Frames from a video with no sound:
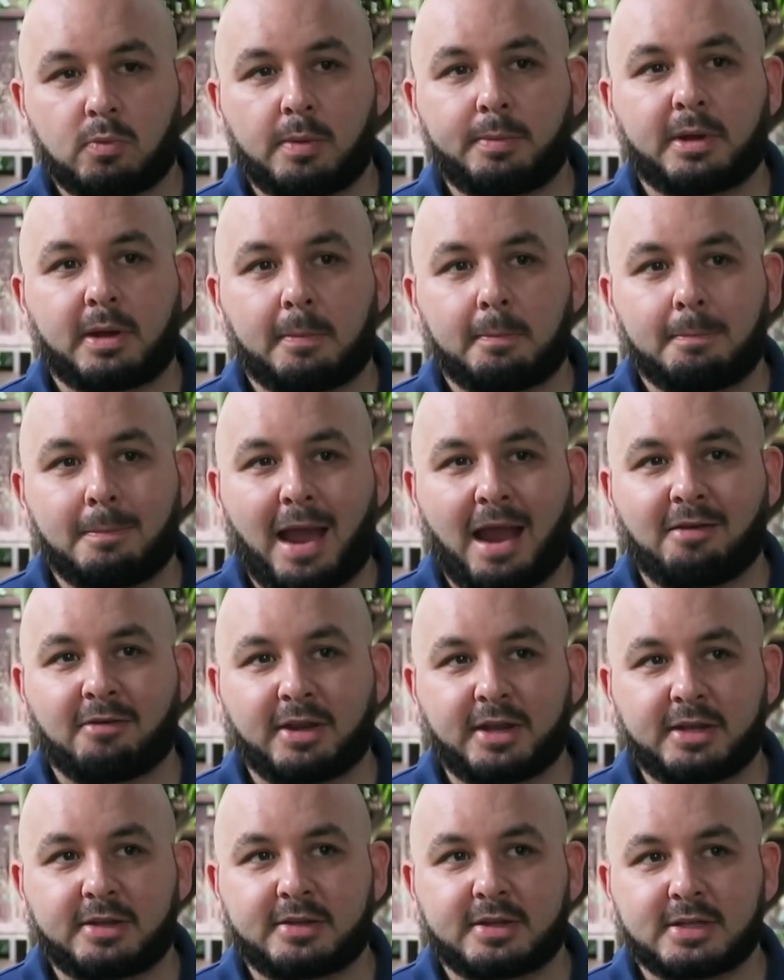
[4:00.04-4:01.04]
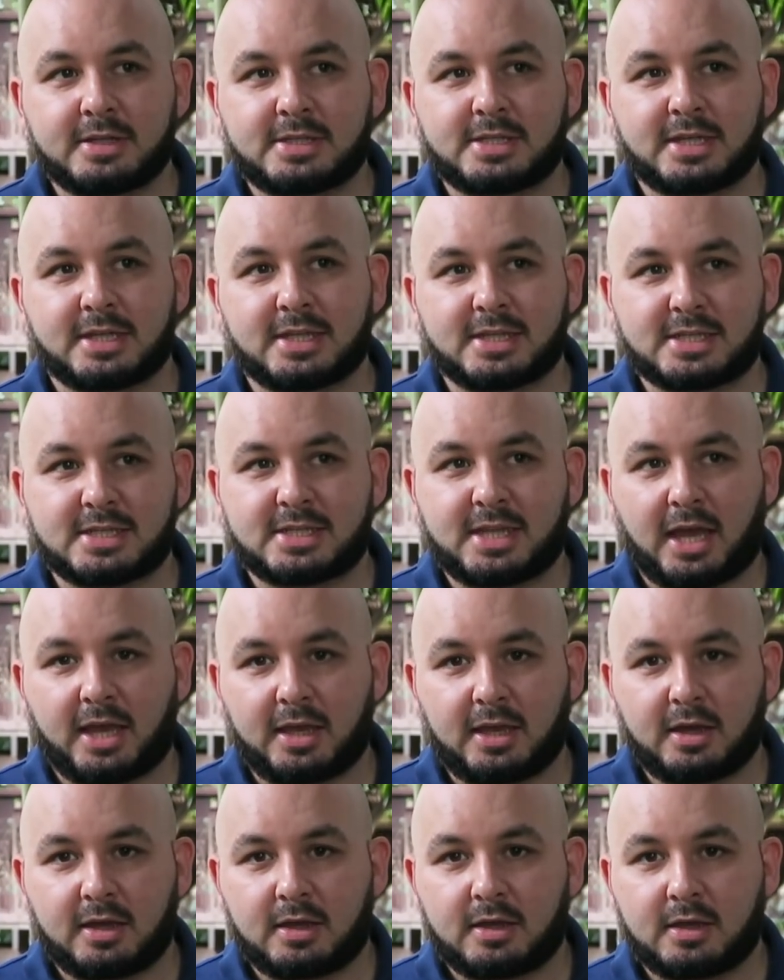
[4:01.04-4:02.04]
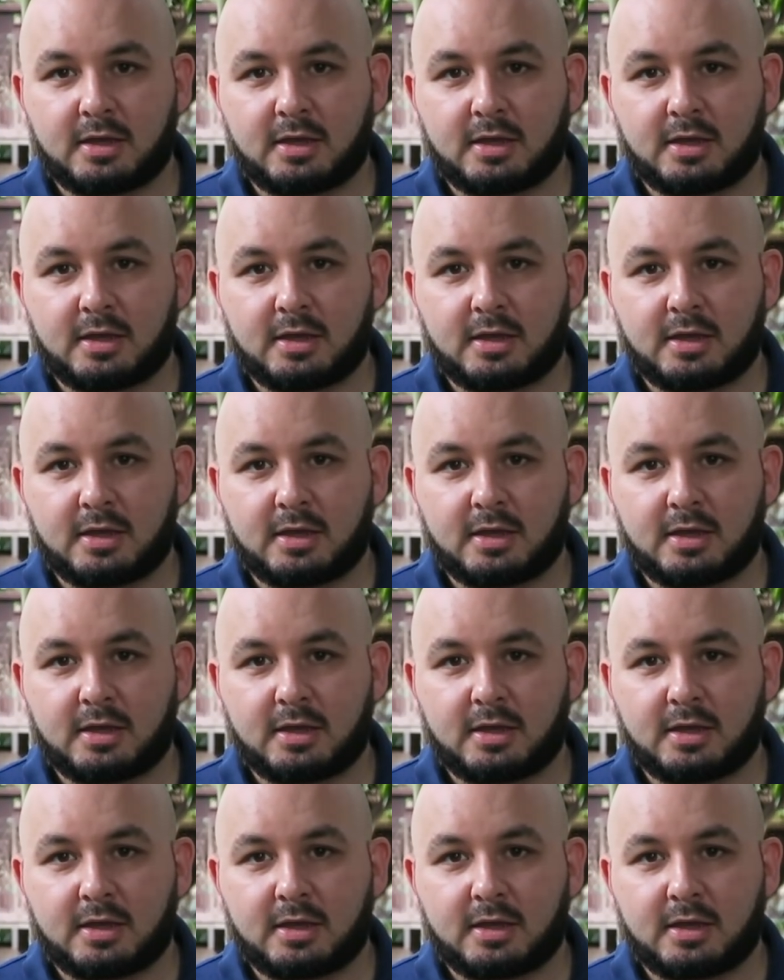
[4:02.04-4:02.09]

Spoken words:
women are married to the state.